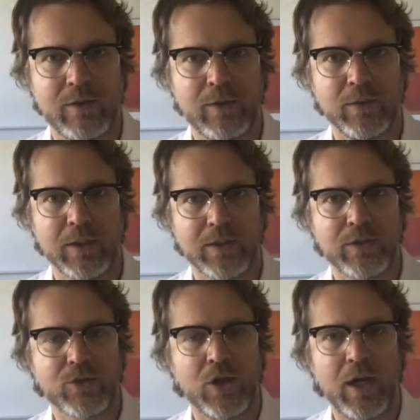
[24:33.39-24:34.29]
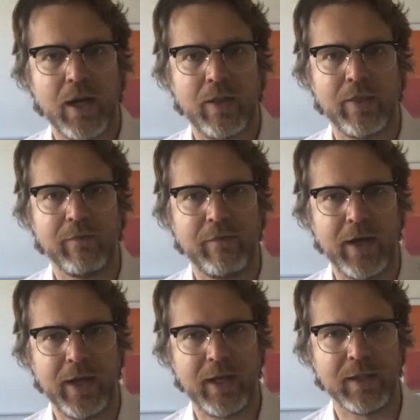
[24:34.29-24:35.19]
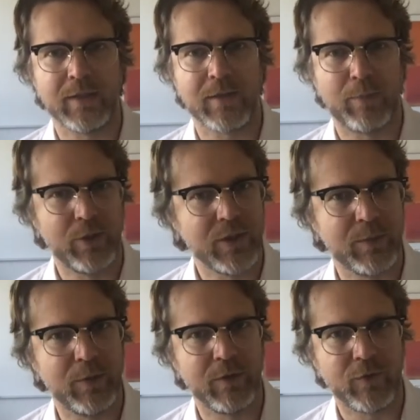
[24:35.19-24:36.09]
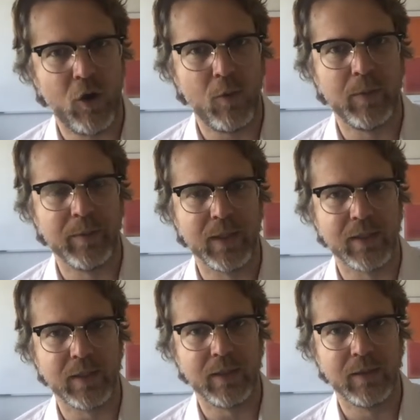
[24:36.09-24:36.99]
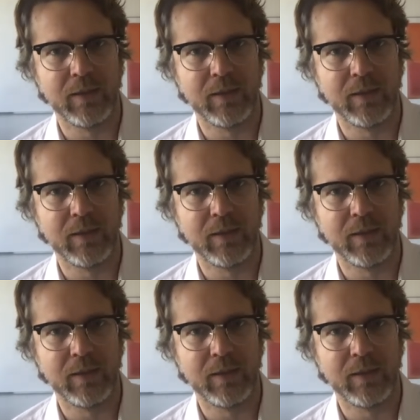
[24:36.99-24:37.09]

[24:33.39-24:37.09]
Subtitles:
to a trial that violates the principle of culpability,"